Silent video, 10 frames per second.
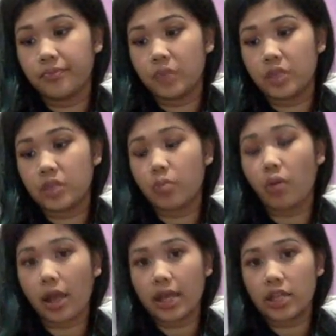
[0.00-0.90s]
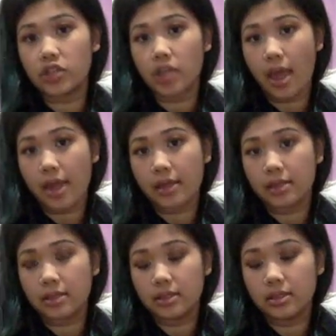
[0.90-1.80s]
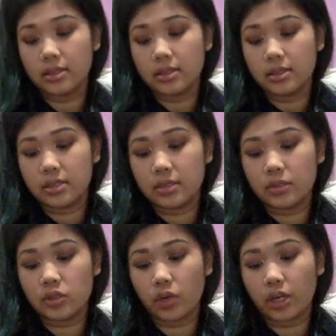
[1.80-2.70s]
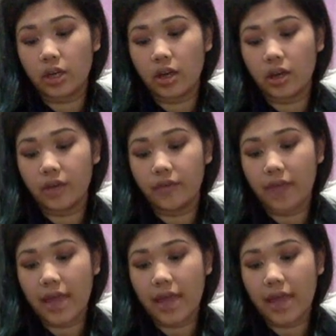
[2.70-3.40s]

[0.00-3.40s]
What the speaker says: there's a blockage and some sort of